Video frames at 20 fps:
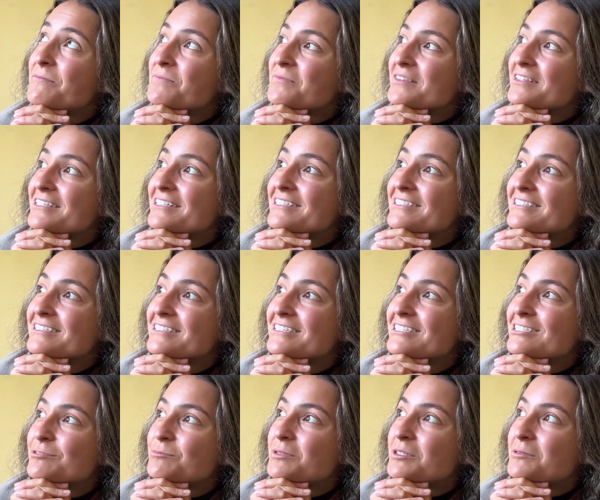This has
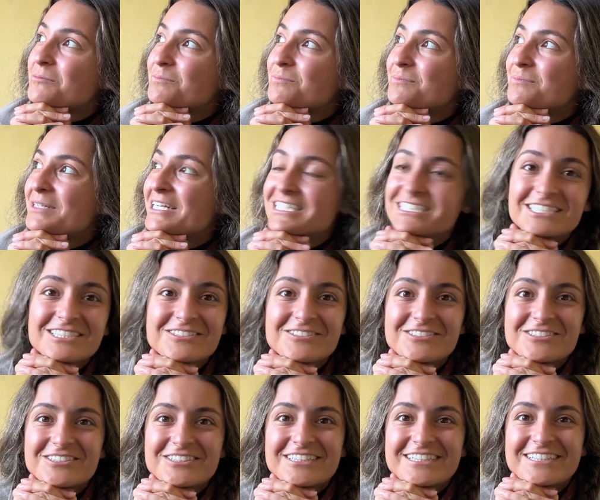been a magical
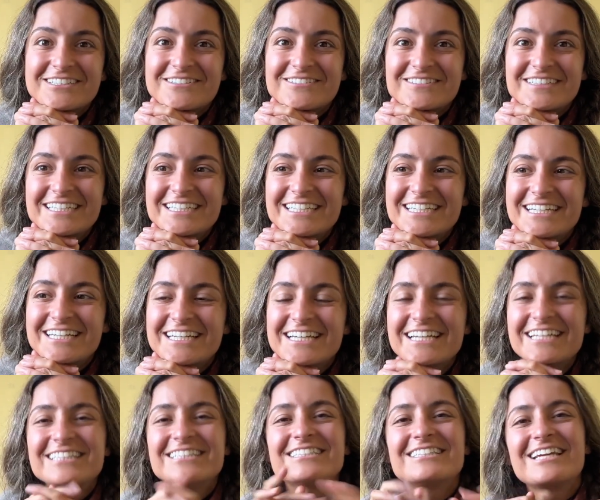journey already.
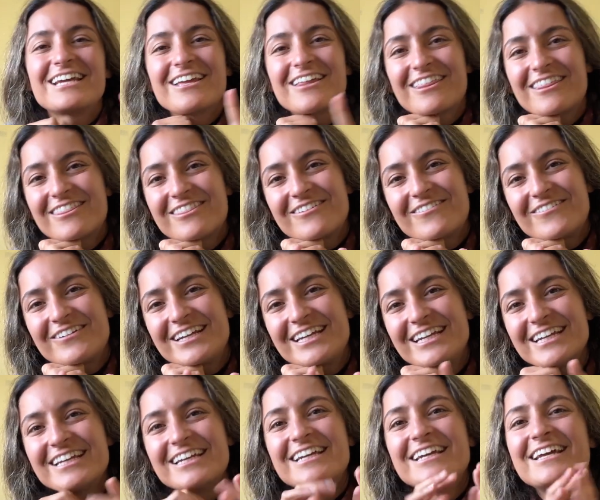It's day 3,
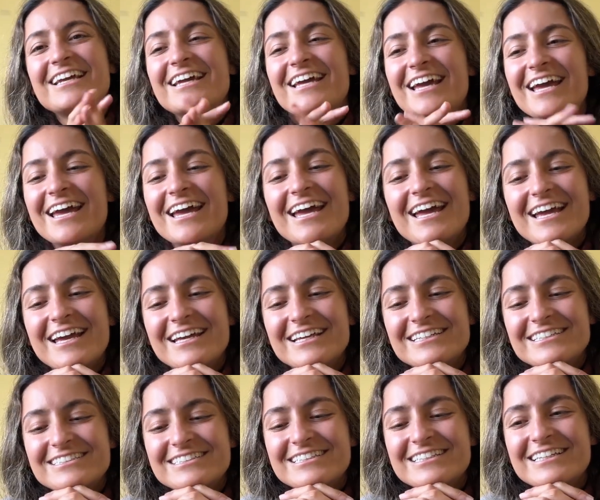
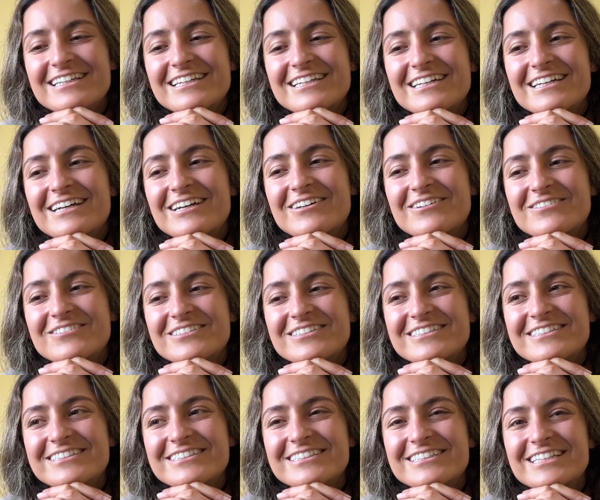and I will
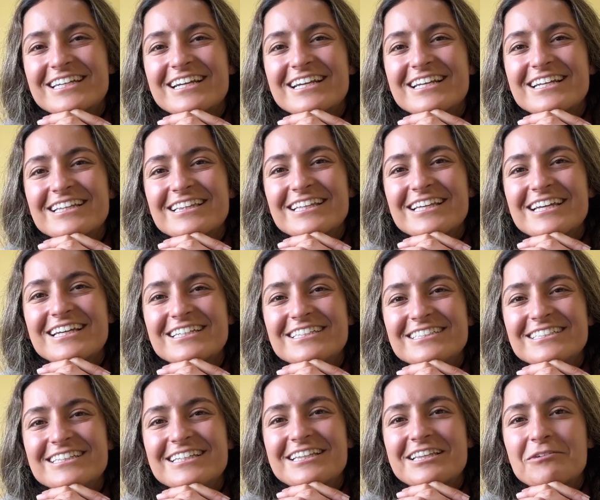check in at the end
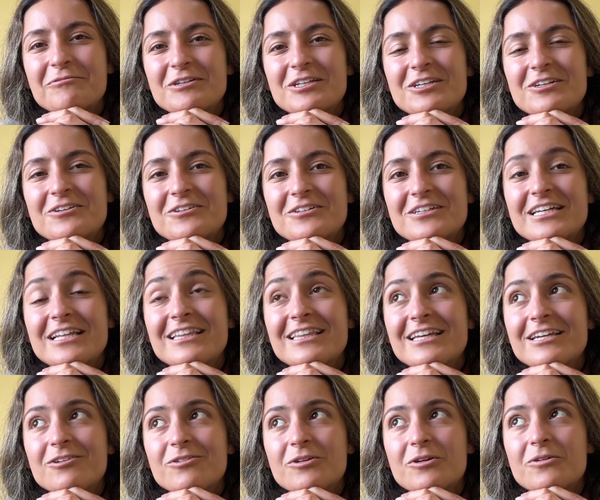and let
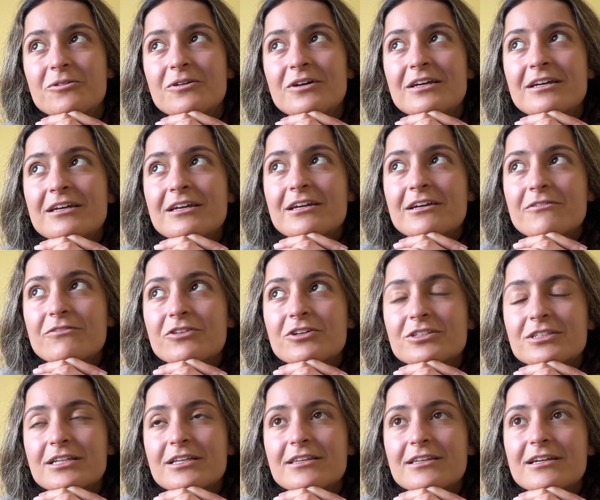you know if there's
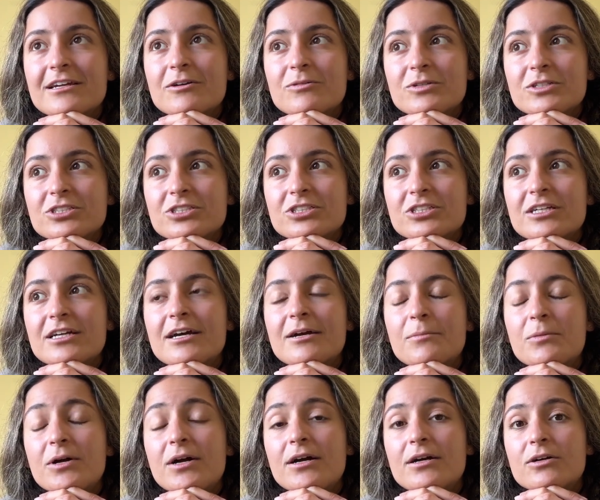anything I wish I
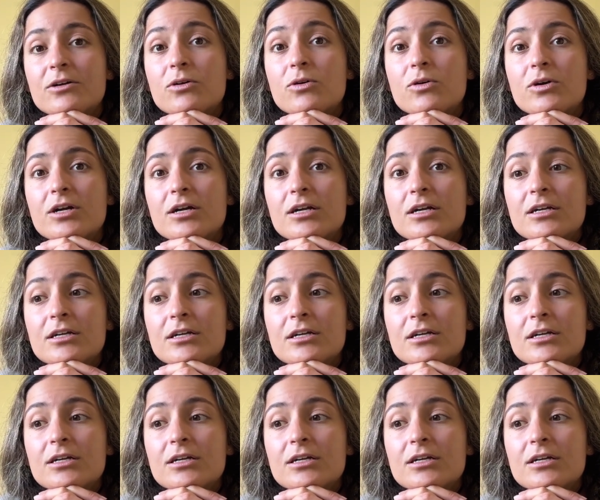brought or